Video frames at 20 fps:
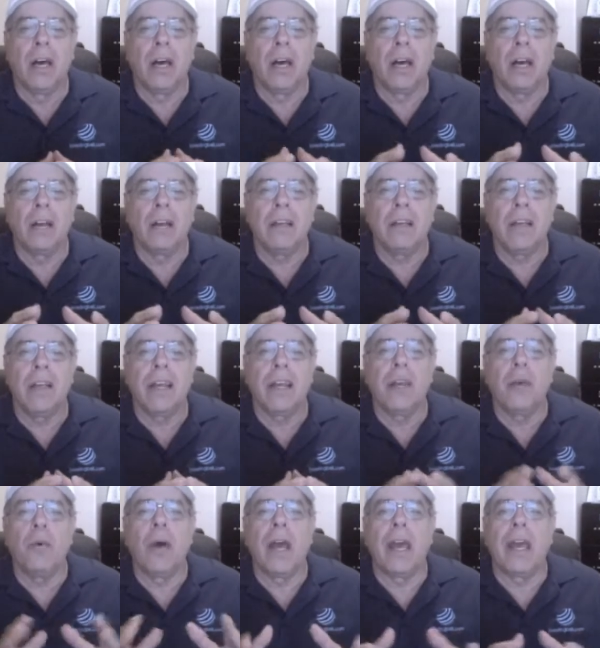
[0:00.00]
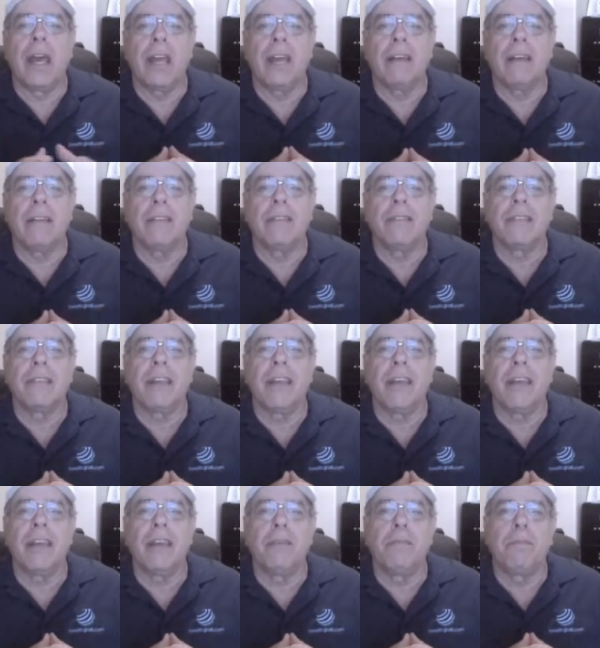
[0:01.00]
Uh, anyway,
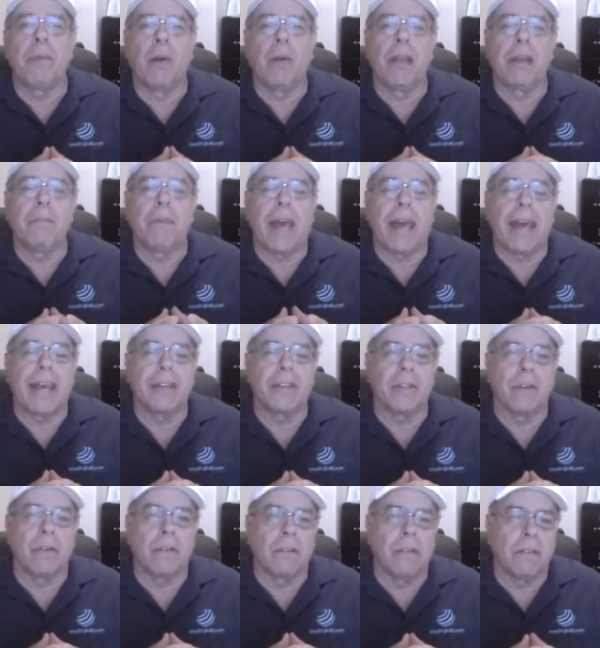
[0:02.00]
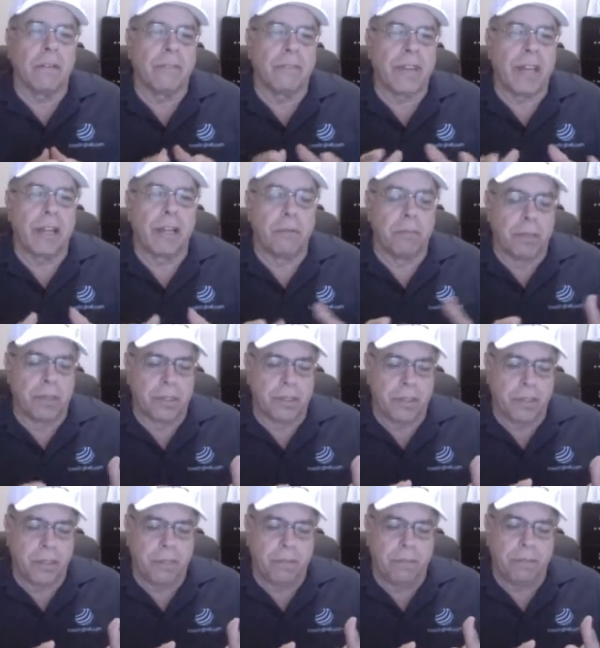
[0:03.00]
the bowling bags are available
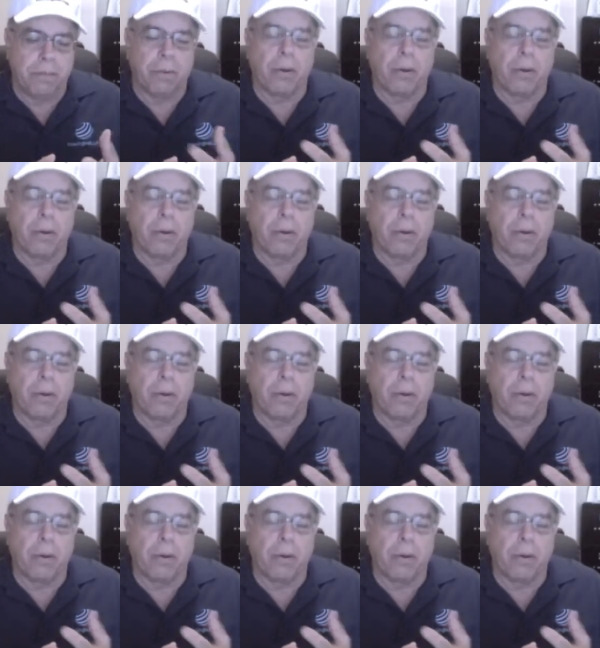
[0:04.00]
in two